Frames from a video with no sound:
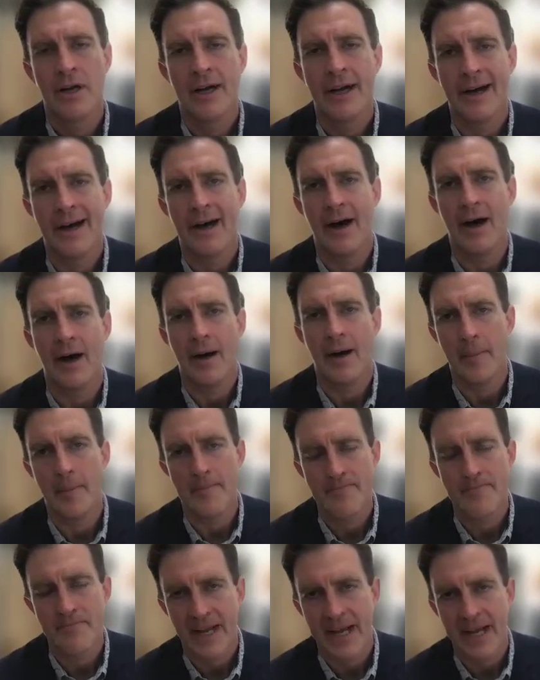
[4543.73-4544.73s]

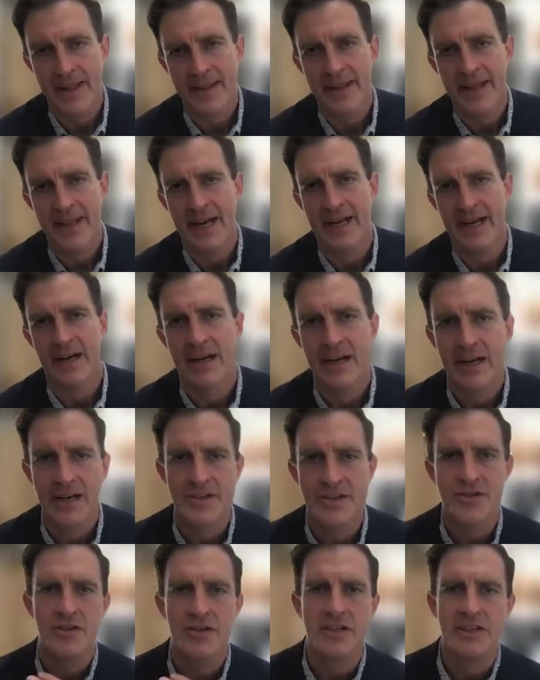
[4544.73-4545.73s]
And then
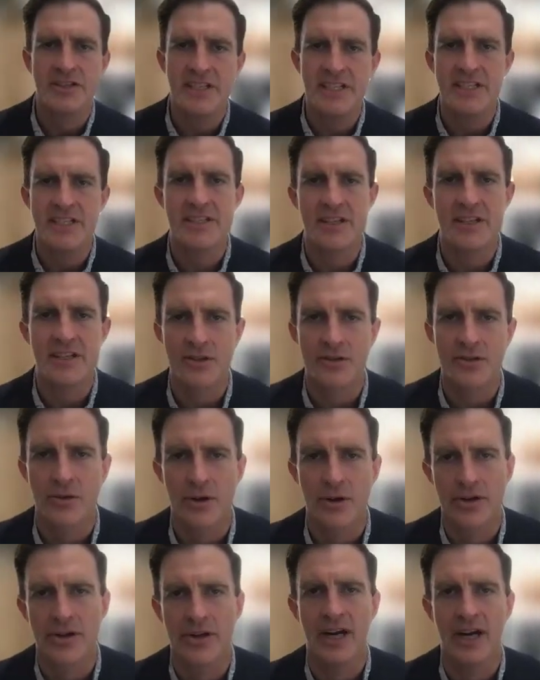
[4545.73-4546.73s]
is your disease
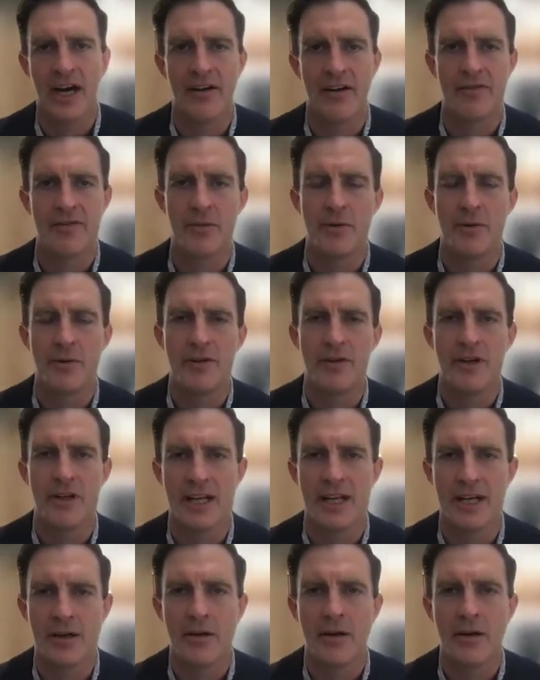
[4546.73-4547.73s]
controlled enough? Do we feel
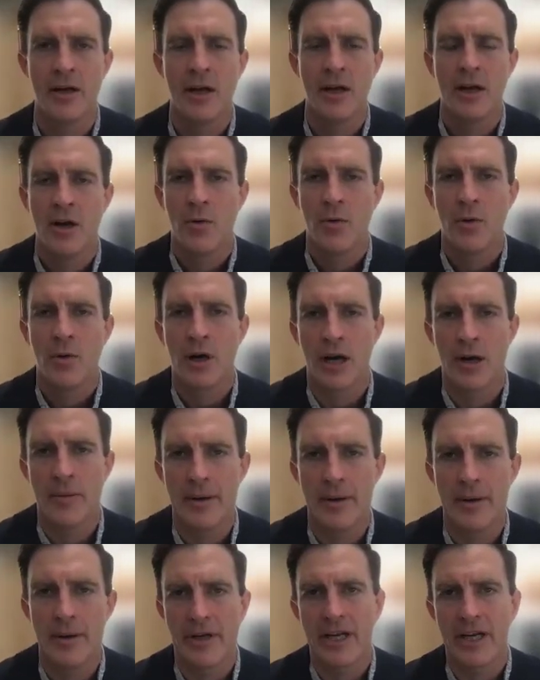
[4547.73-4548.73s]
like we're going to
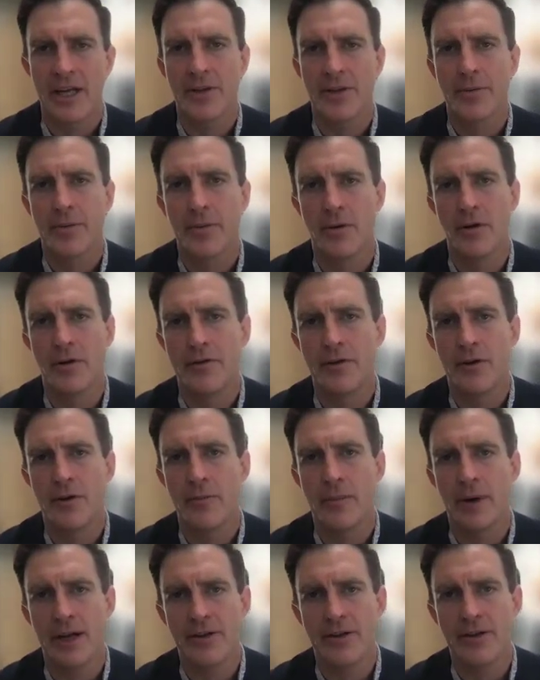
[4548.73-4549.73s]
be able to get through a few
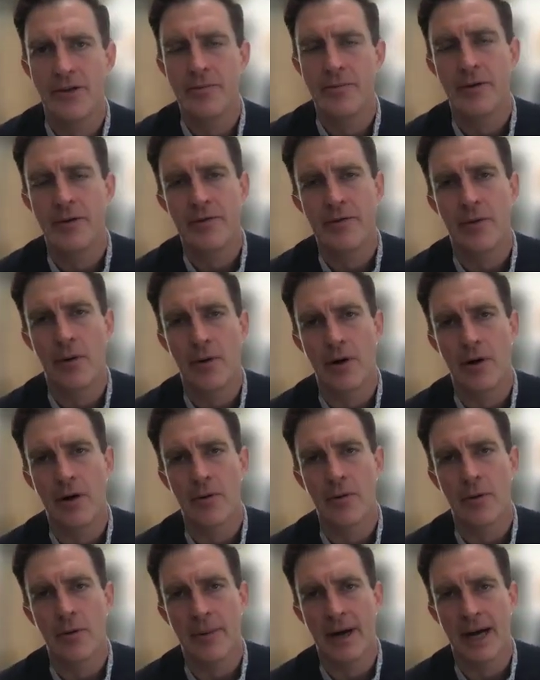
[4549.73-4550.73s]
months
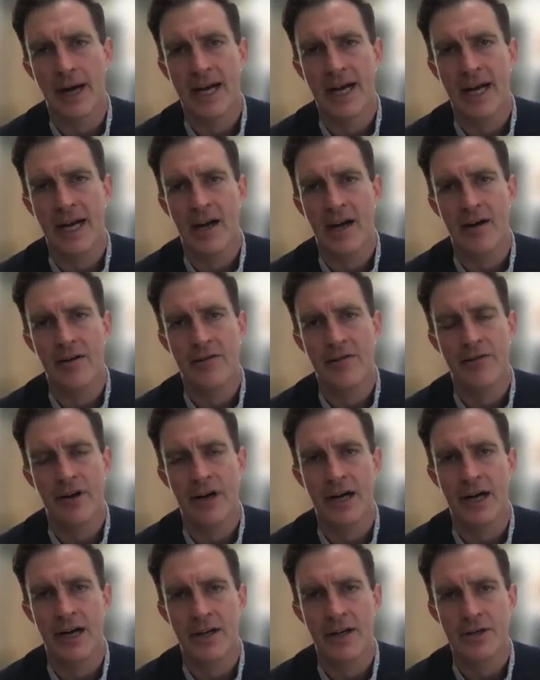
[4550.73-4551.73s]
before we might have
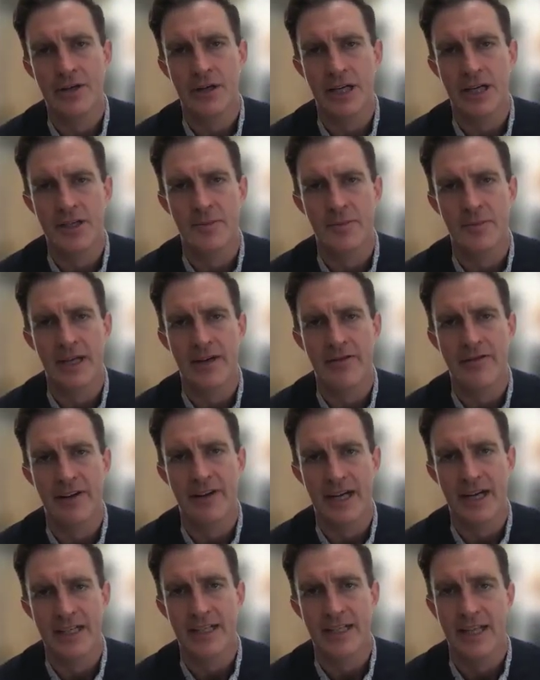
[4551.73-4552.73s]
a transplant
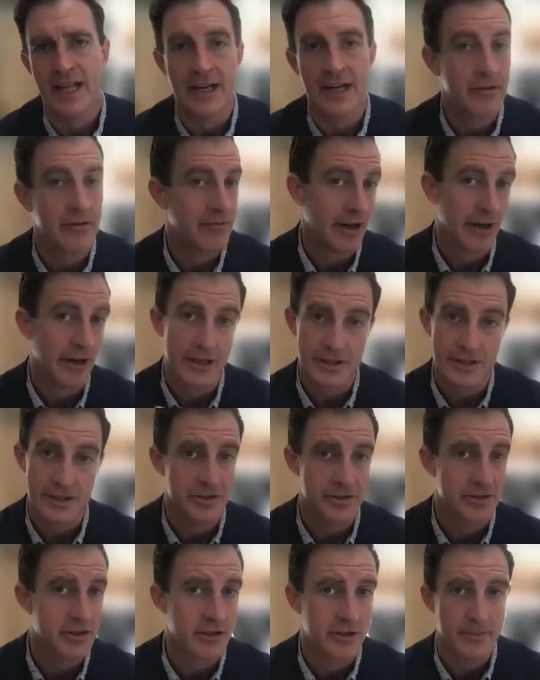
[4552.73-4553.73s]
effect? And that varies
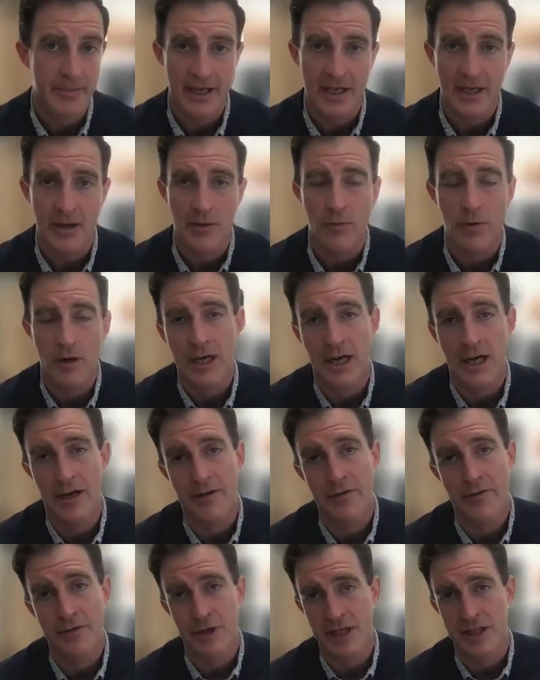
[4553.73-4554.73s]
also depending on what kind
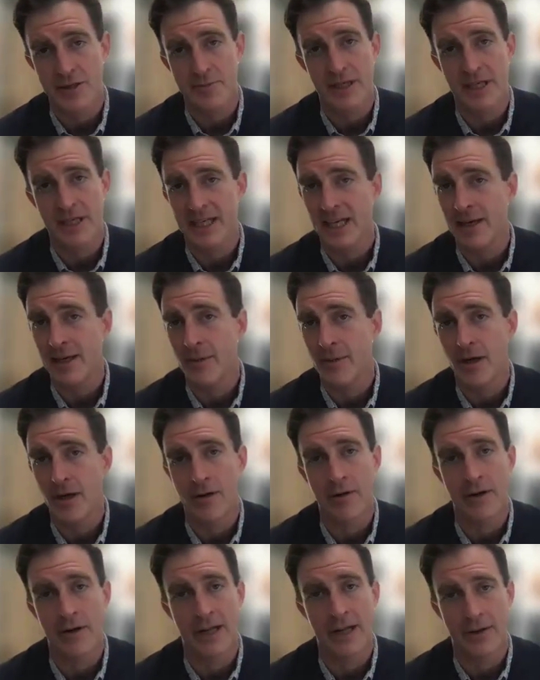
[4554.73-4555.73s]
of transplant
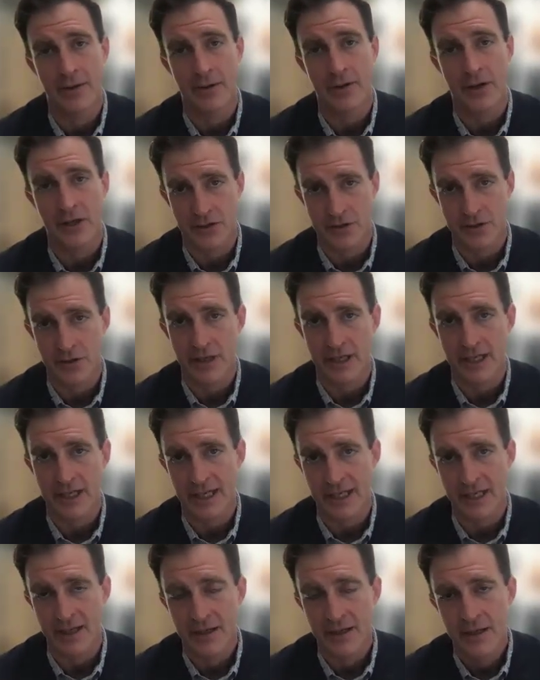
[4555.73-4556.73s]
chemo and other things you're
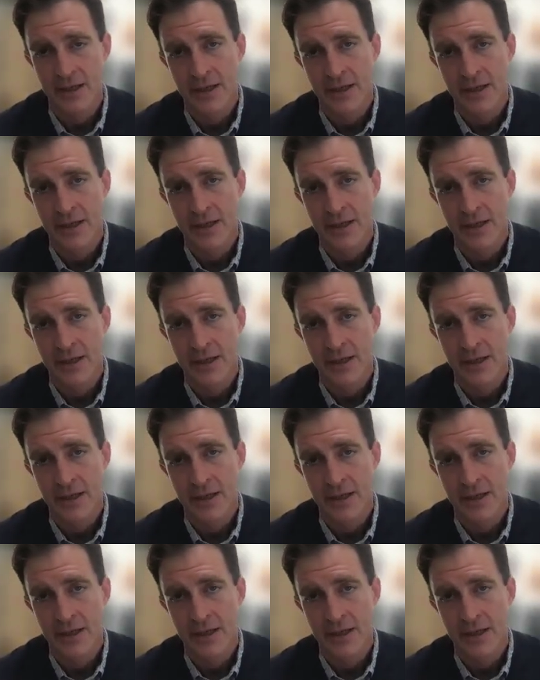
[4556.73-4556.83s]
getting.